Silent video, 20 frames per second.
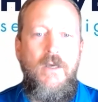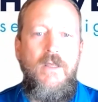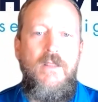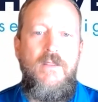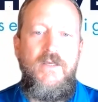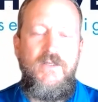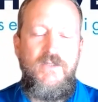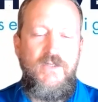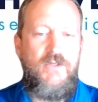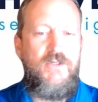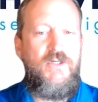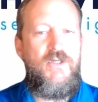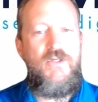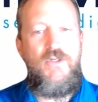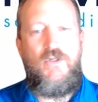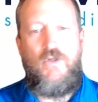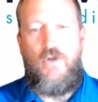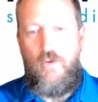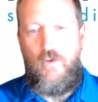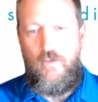This is just
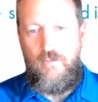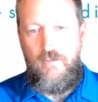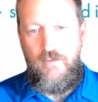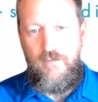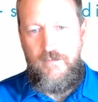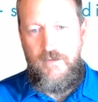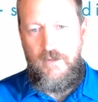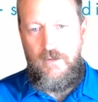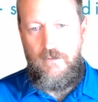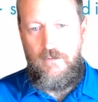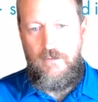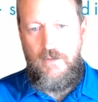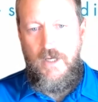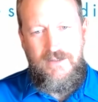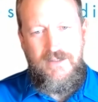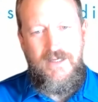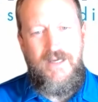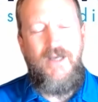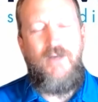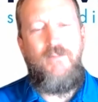an overview
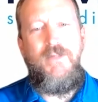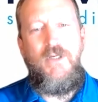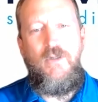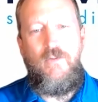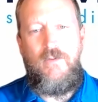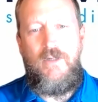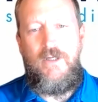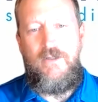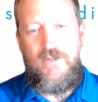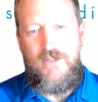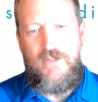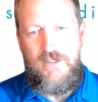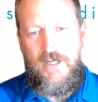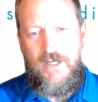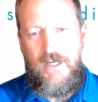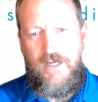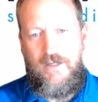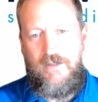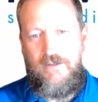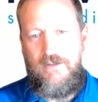to help you
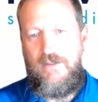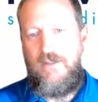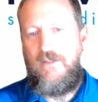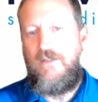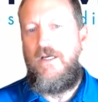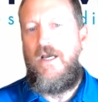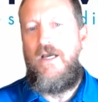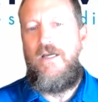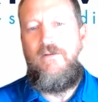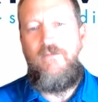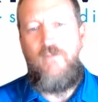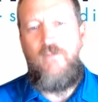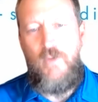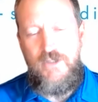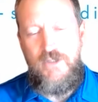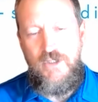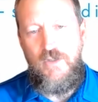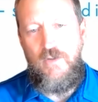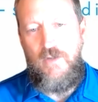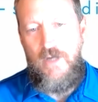understand kind of
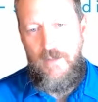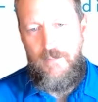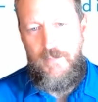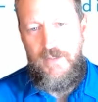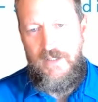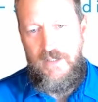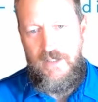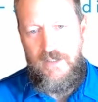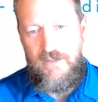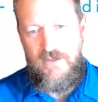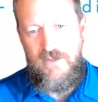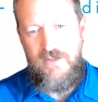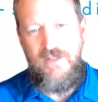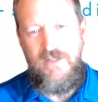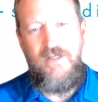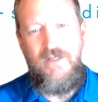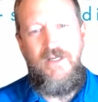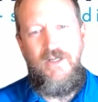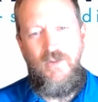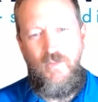what you're up
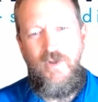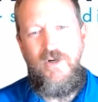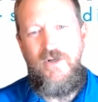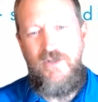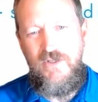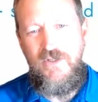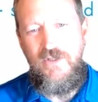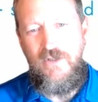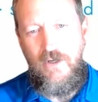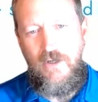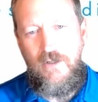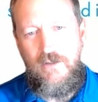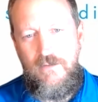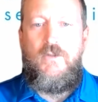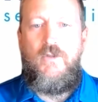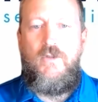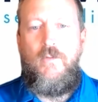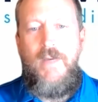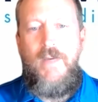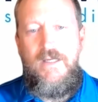against and where to start.
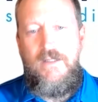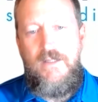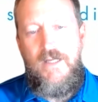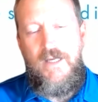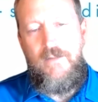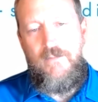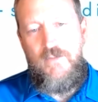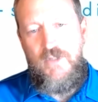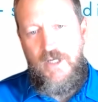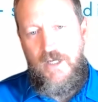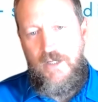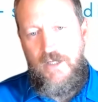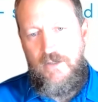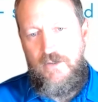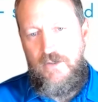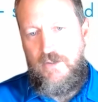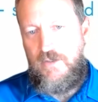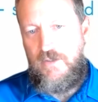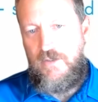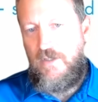Domain name
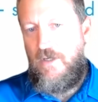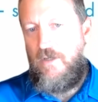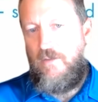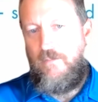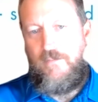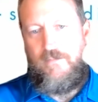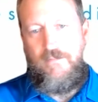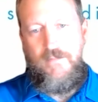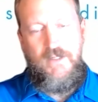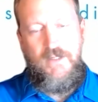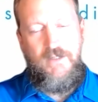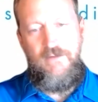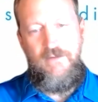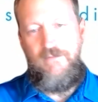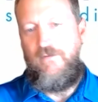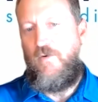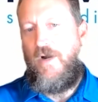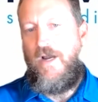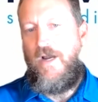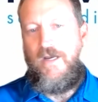changes come in a
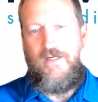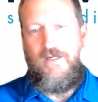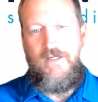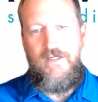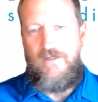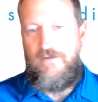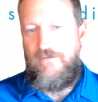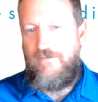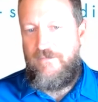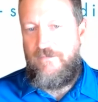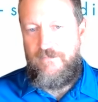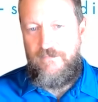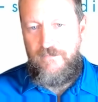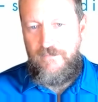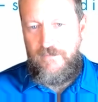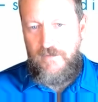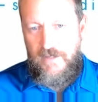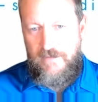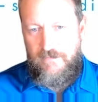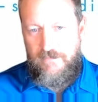variety of
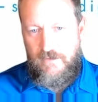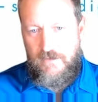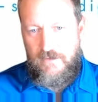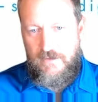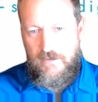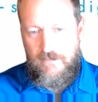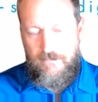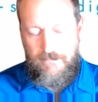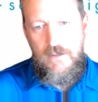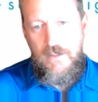flavors.